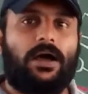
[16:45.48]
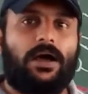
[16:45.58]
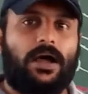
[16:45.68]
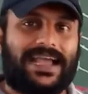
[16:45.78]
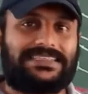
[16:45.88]

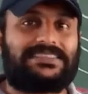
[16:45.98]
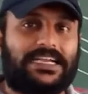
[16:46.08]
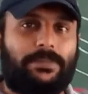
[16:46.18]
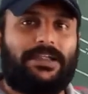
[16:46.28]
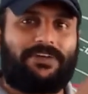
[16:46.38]

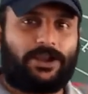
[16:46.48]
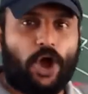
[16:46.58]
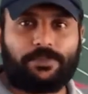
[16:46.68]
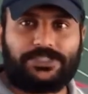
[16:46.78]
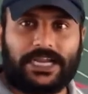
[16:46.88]
exerted by one
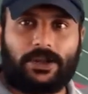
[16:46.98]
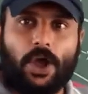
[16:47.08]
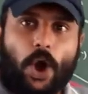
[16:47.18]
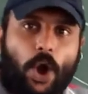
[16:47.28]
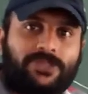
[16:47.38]
object
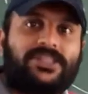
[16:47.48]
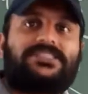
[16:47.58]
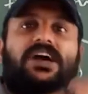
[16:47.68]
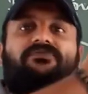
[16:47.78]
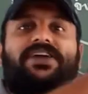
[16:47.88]
on the
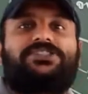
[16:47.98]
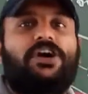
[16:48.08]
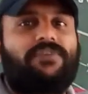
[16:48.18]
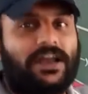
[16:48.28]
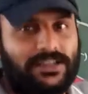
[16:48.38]
surface
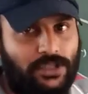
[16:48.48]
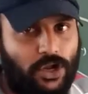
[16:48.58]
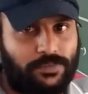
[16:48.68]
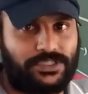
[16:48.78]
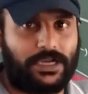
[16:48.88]
of another
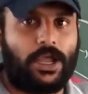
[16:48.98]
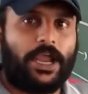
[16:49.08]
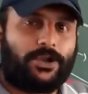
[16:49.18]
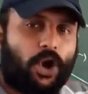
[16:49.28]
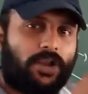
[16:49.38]
object.
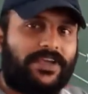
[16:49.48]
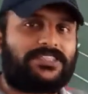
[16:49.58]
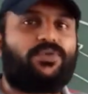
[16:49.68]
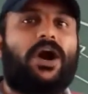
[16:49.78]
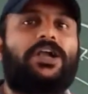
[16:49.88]
It
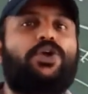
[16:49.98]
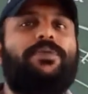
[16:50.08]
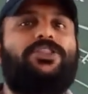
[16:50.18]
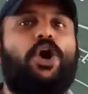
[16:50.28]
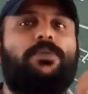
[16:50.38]
always want to
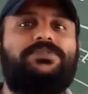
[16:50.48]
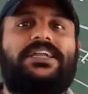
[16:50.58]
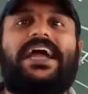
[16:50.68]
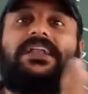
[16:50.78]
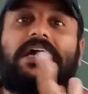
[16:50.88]
be the
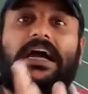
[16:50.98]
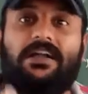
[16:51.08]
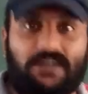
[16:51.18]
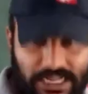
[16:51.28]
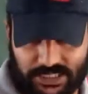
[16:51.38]
object
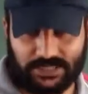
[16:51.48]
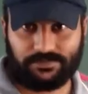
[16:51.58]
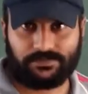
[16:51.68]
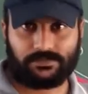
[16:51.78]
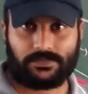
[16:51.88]
at rest.
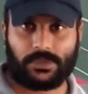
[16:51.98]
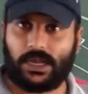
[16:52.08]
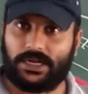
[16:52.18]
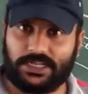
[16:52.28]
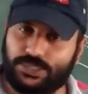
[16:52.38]

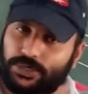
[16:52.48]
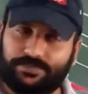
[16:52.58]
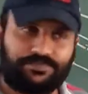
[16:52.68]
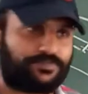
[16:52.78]
Understood?